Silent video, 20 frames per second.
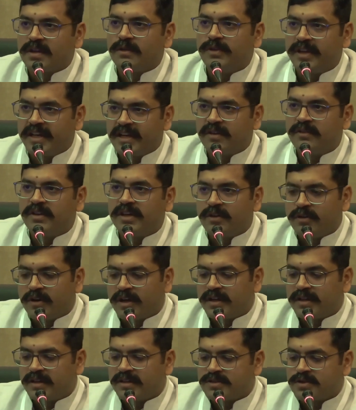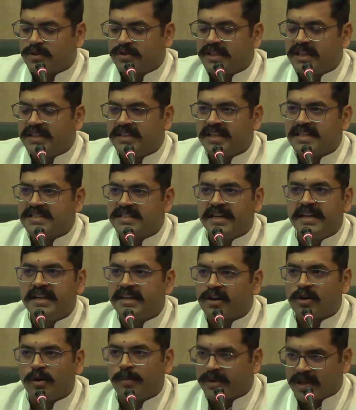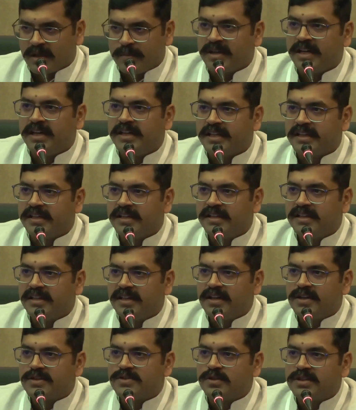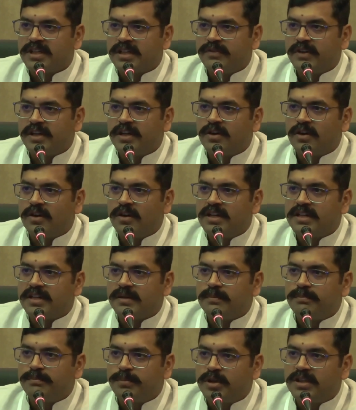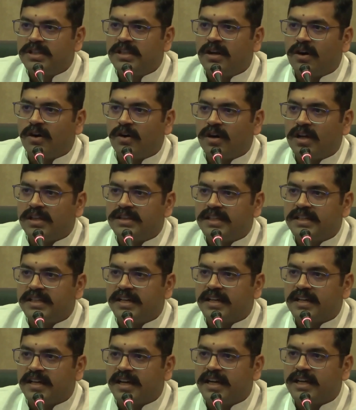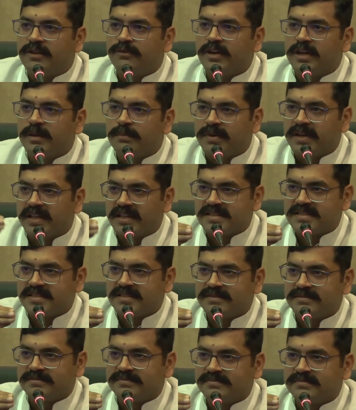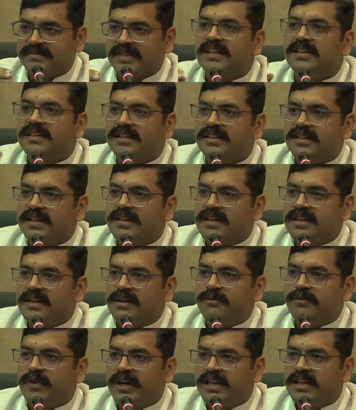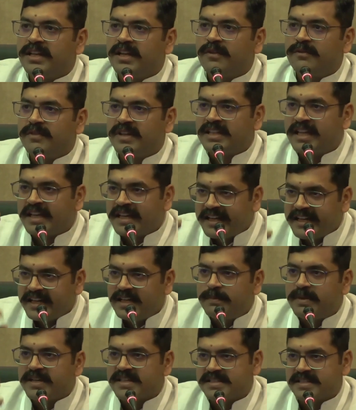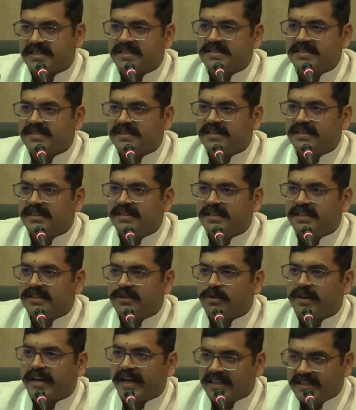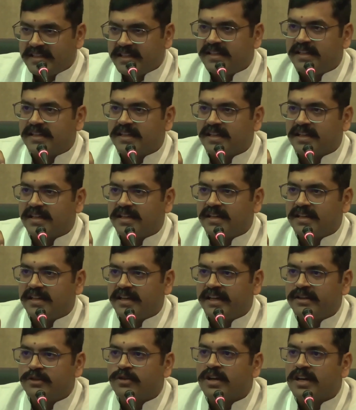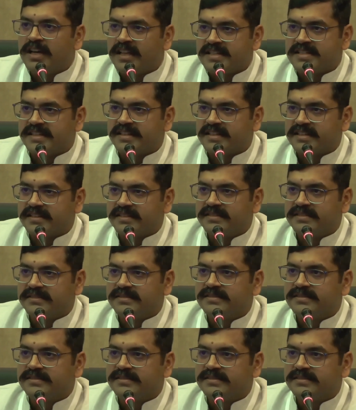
Wherever you are, so that there is an interoperability, so that we don't put all the data at one place. When the need basis, you get the data and you release it,